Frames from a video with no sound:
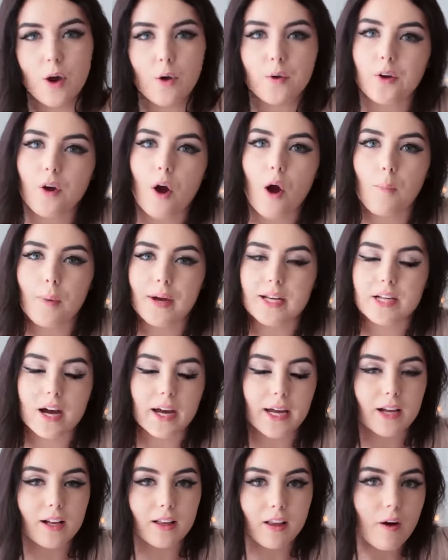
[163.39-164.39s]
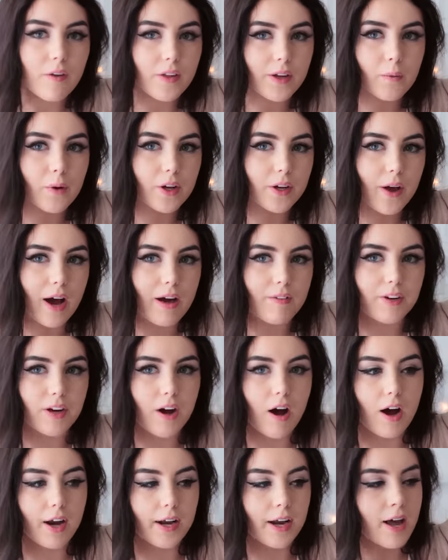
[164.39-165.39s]
know you can't wear tight clothing while you have it
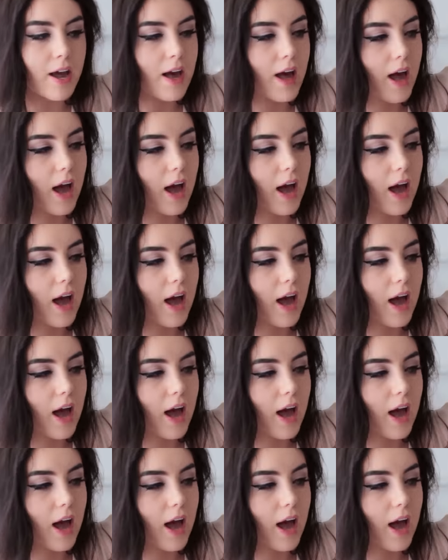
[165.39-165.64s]
on and